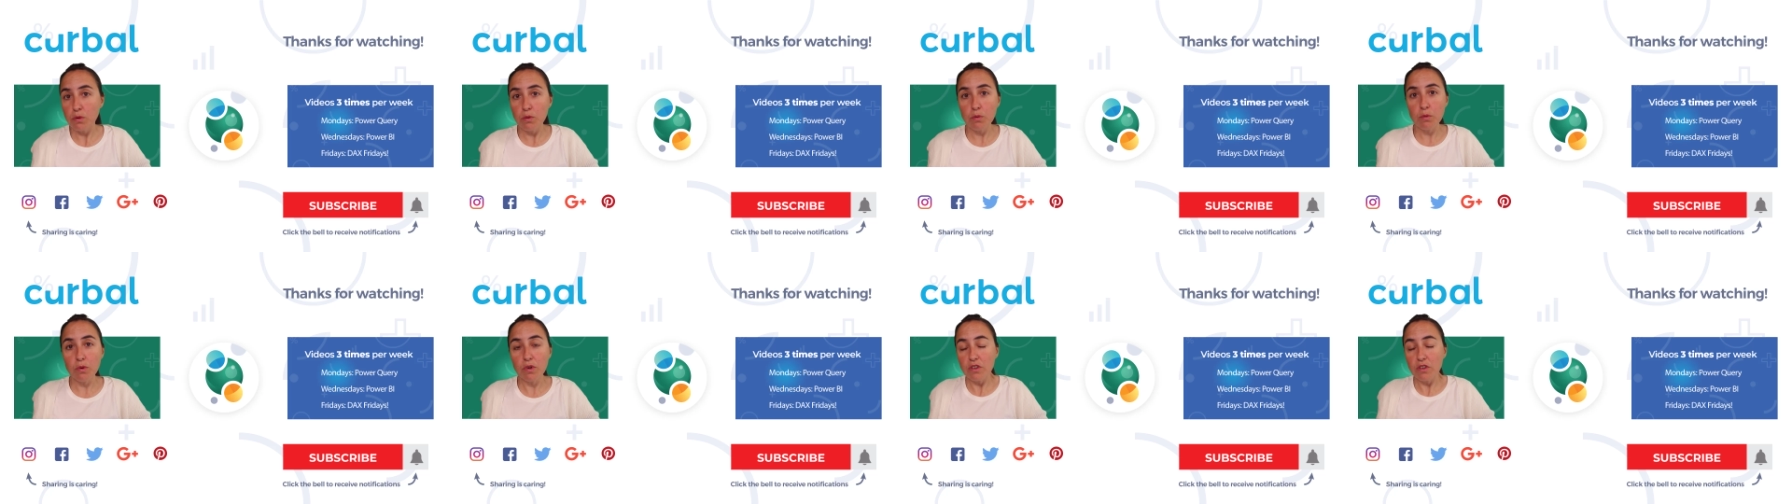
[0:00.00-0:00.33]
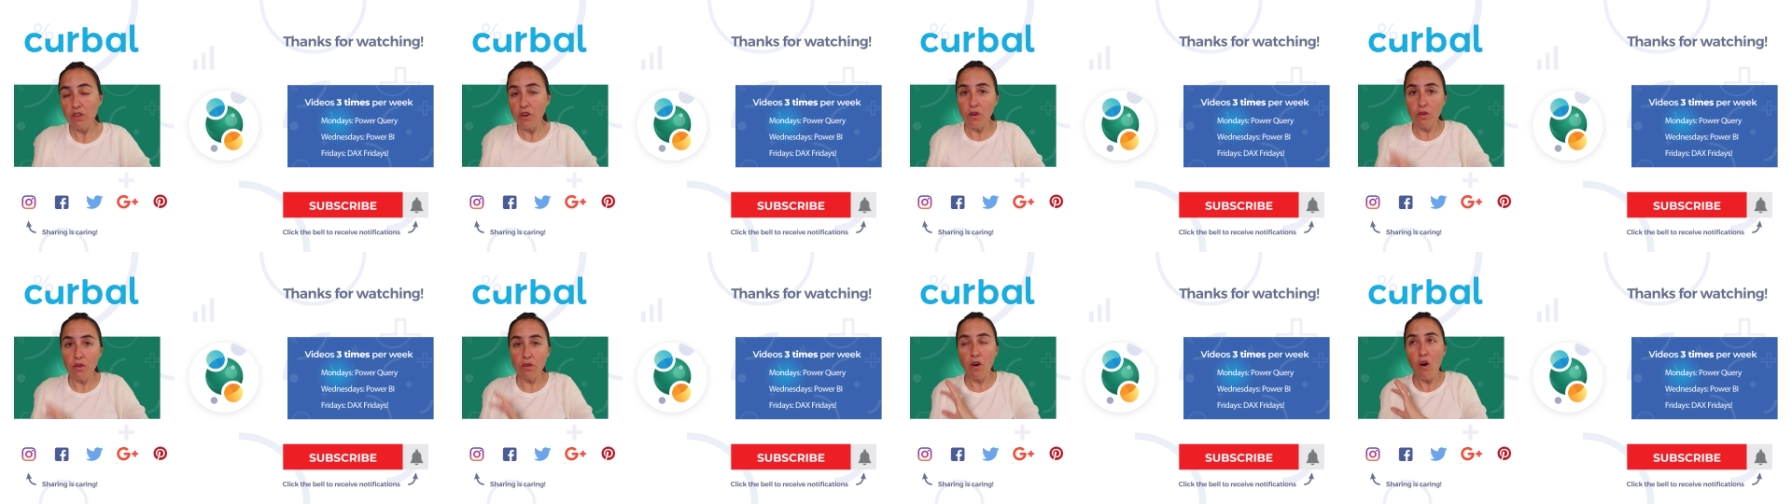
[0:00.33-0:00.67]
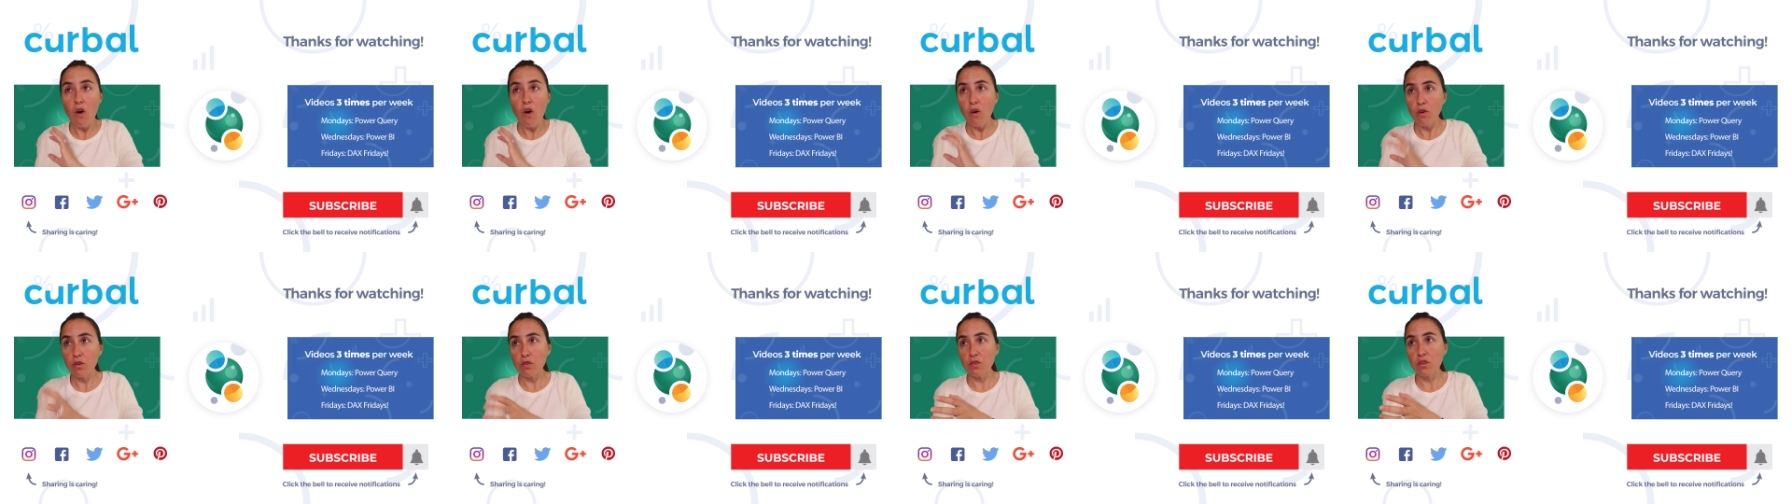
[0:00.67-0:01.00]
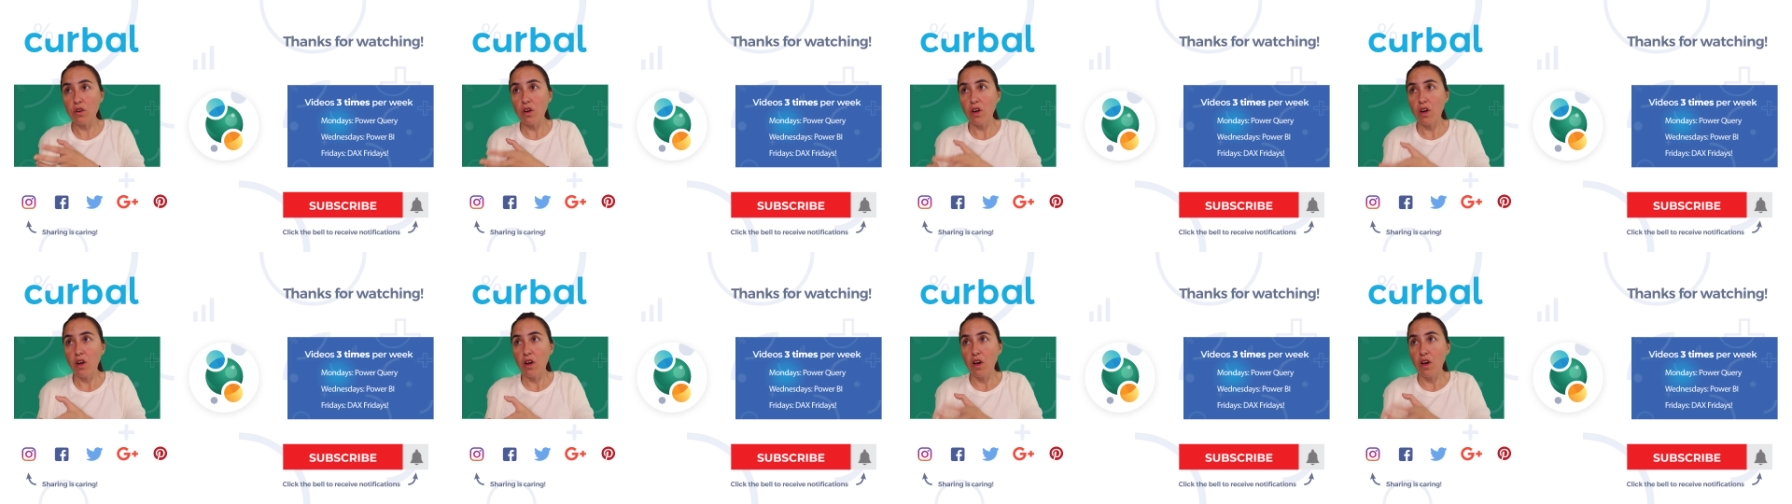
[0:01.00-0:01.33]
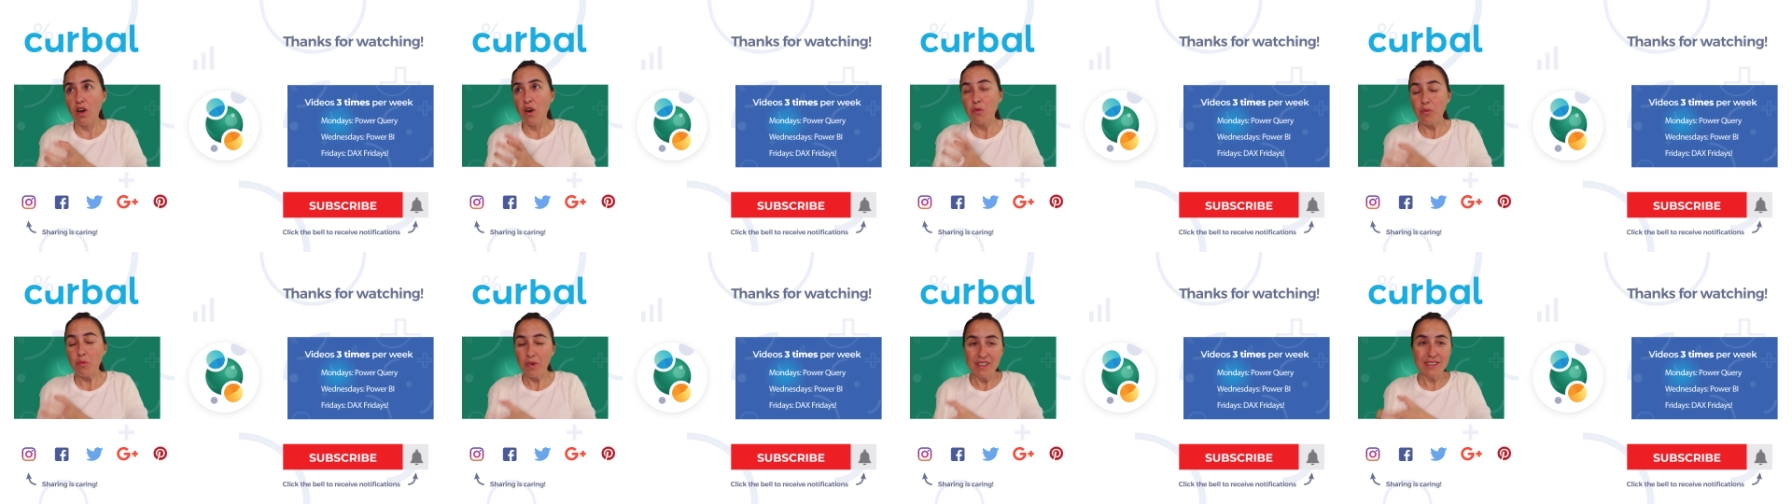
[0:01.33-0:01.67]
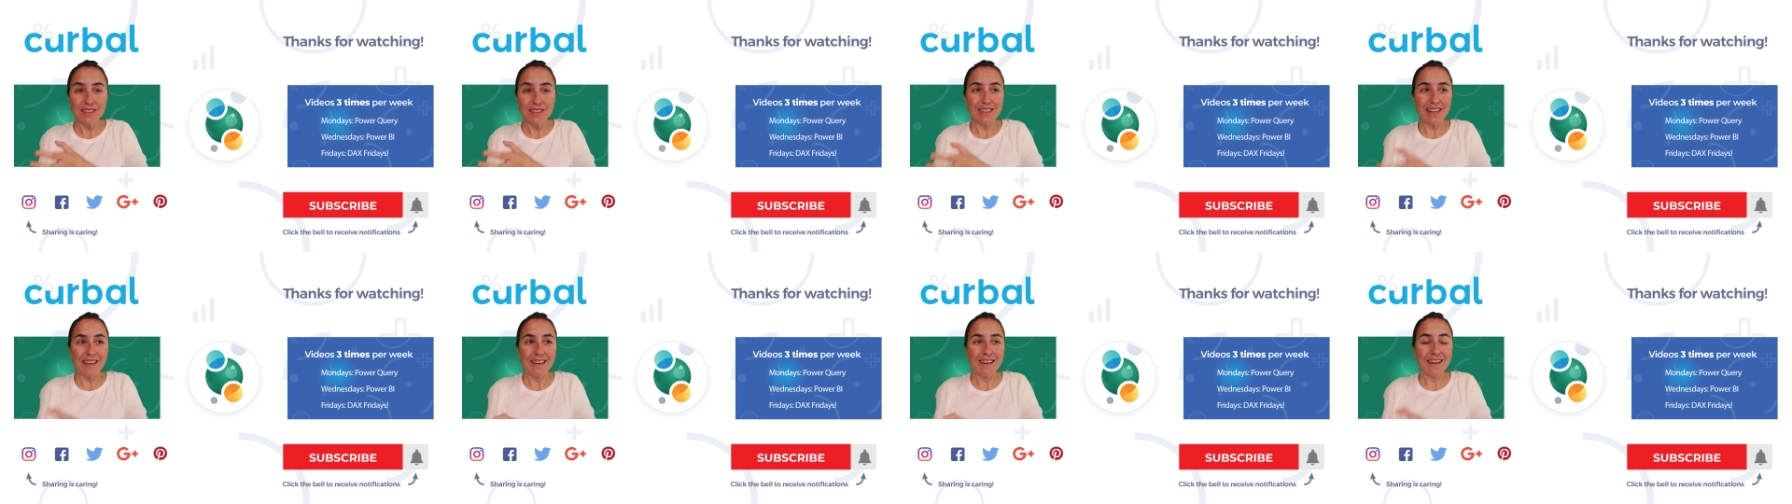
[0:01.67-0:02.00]
we will go on
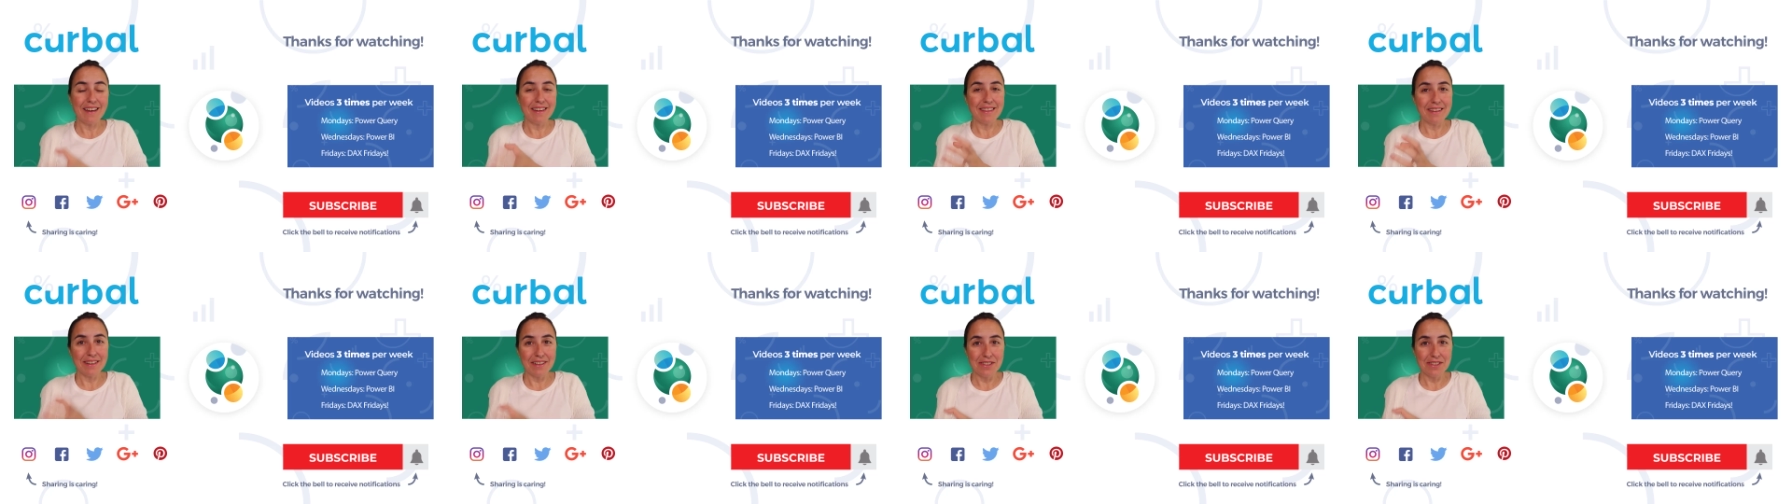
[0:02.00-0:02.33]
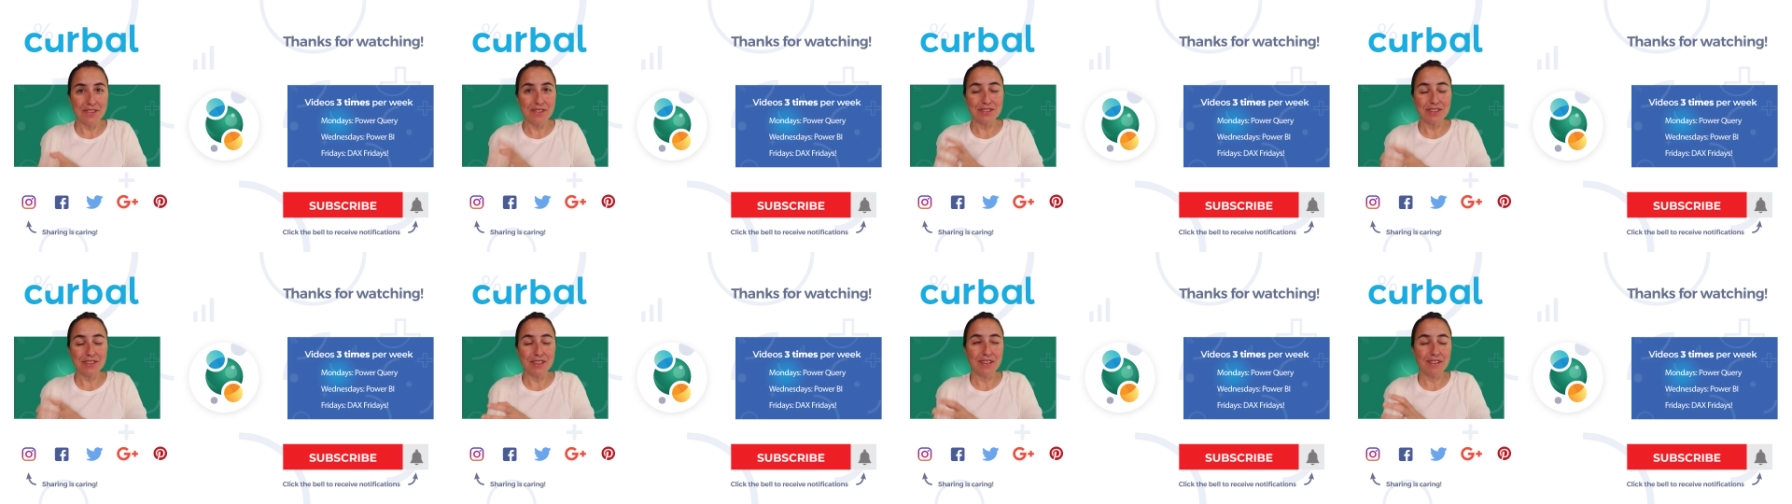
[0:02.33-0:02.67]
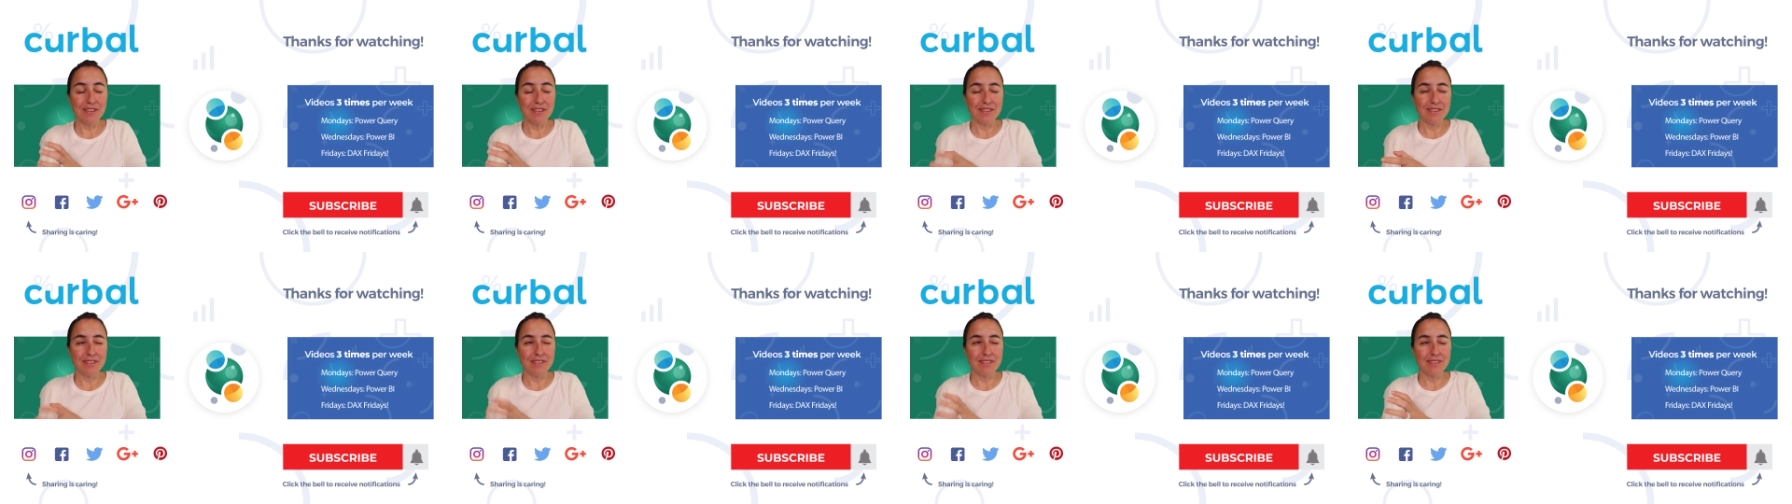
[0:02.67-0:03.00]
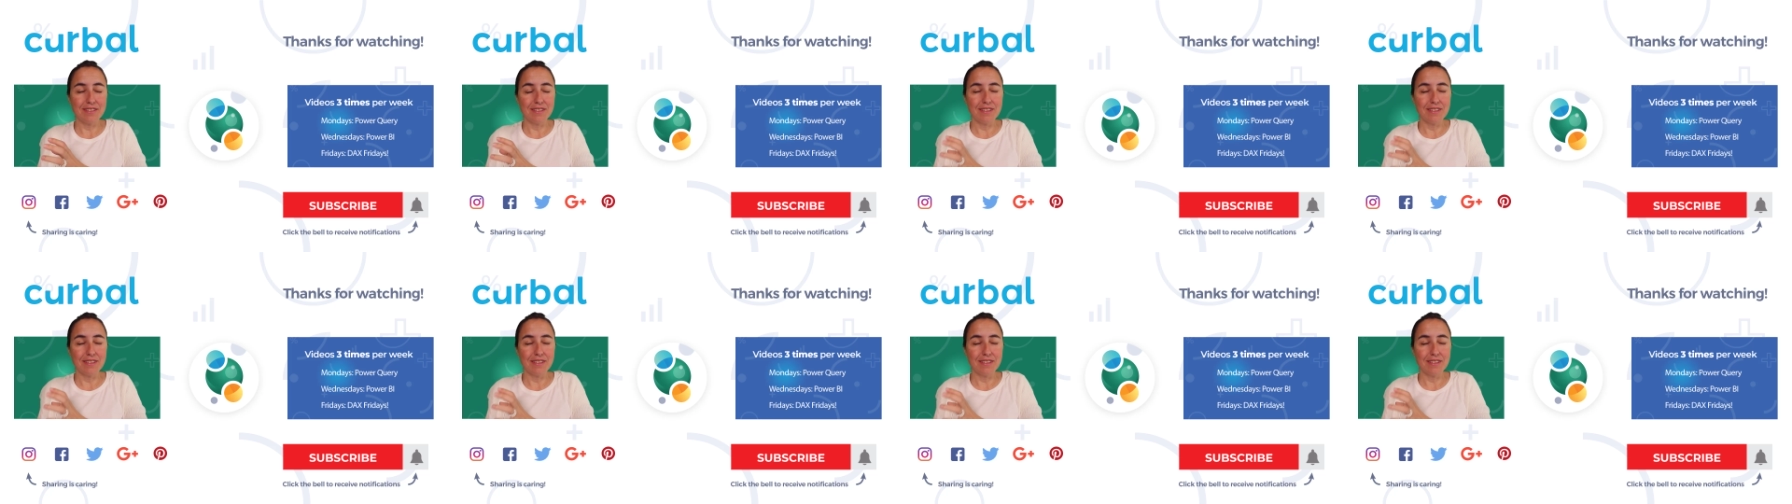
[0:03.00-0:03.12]
Wednesday and then use the